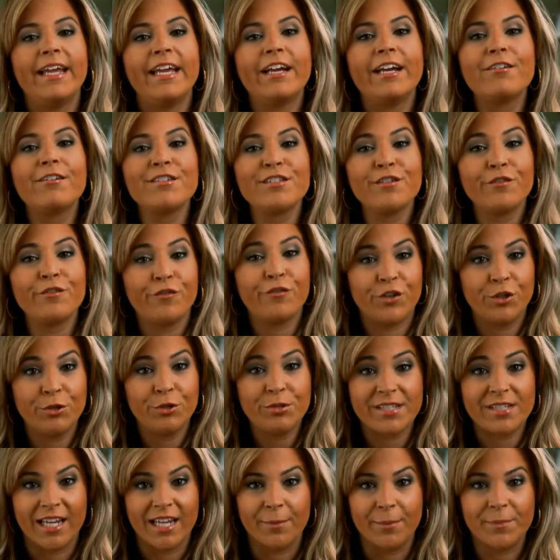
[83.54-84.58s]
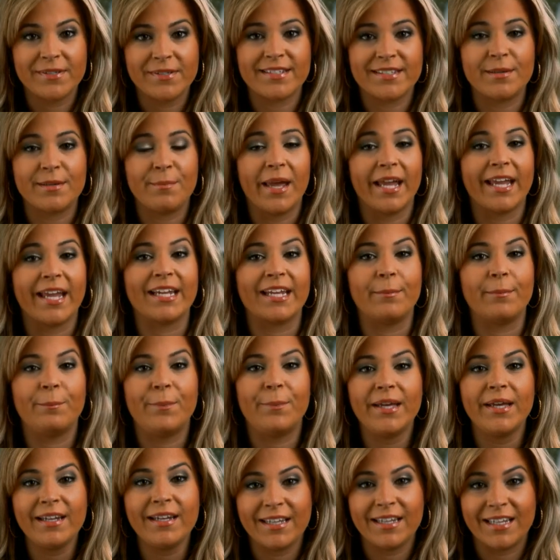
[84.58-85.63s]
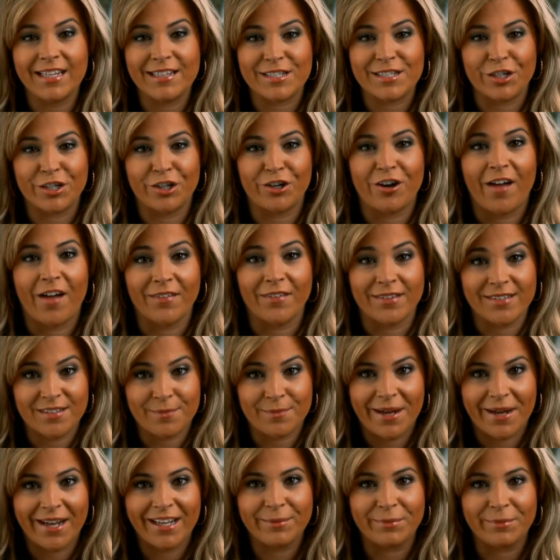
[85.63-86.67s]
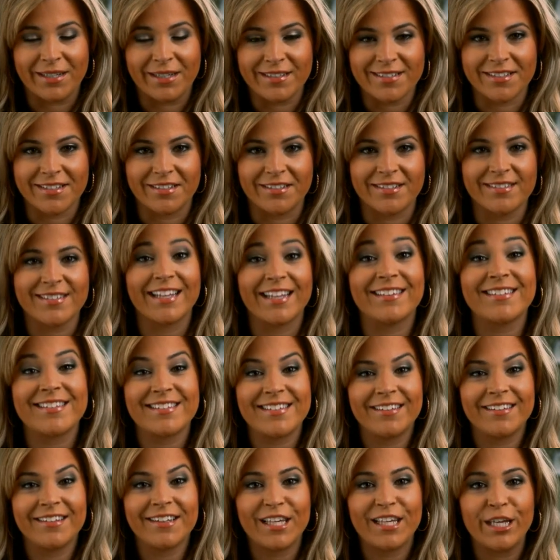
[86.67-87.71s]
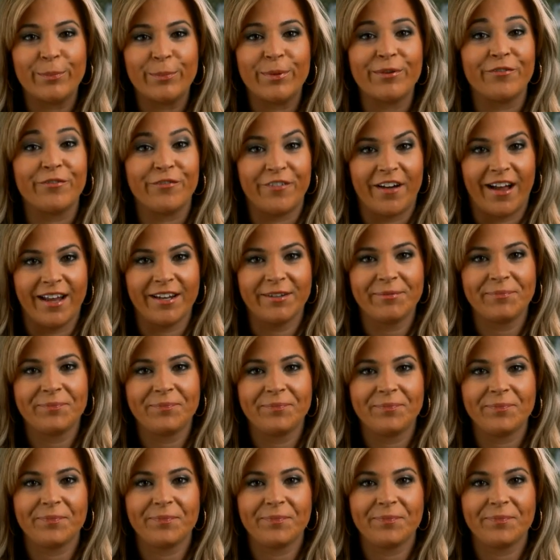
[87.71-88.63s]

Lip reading: Here's a few tips to make it a bit easier on the smile muscles and still keep it fun.